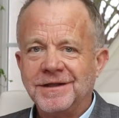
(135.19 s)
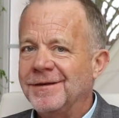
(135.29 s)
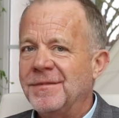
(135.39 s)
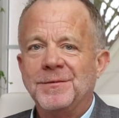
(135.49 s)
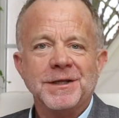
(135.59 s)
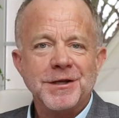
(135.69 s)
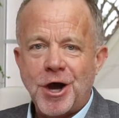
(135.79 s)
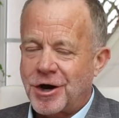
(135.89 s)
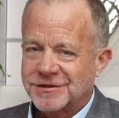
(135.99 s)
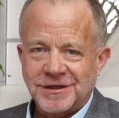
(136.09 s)
that maybe
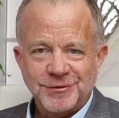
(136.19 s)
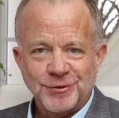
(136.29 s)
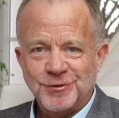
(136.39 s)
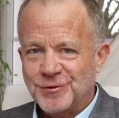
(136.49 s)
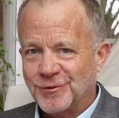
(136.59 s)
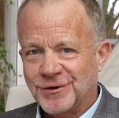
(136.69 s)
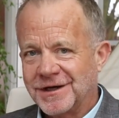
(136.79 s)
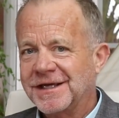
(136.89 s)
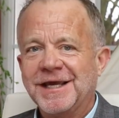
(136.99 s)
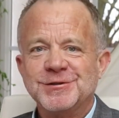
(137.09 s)
knocks on your door
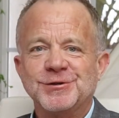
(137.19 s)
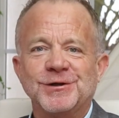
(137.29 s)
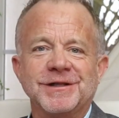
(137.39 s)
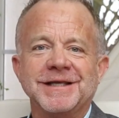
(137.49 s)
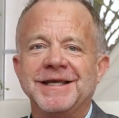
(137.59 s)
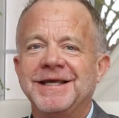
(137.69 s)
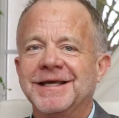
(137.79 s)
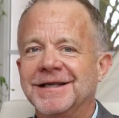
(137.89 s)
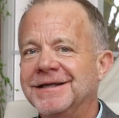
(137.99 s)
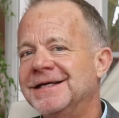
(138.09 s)
occasionally
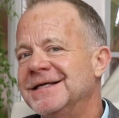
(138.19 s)
and